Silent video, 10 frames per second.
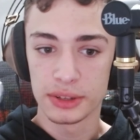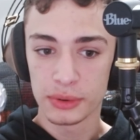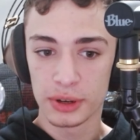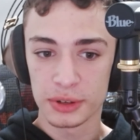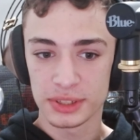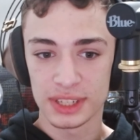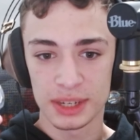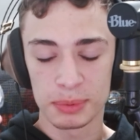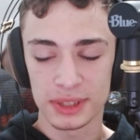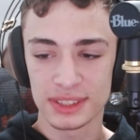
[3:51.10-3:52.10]
don't understand
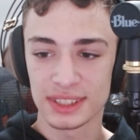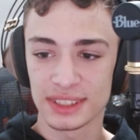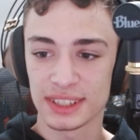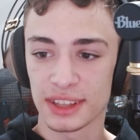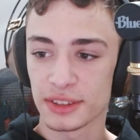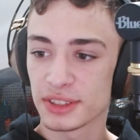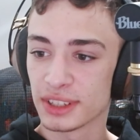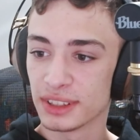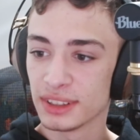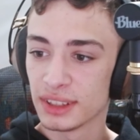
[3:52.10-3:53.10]
how to put these things together
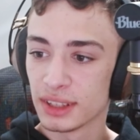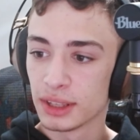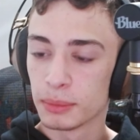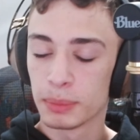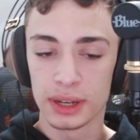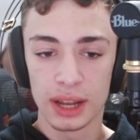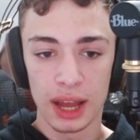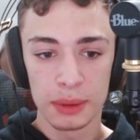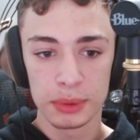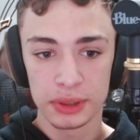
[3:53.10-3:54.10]
still, but
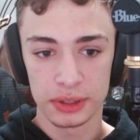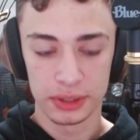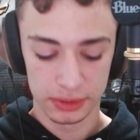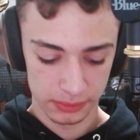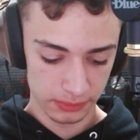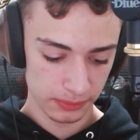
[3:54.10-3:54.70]
I will learn.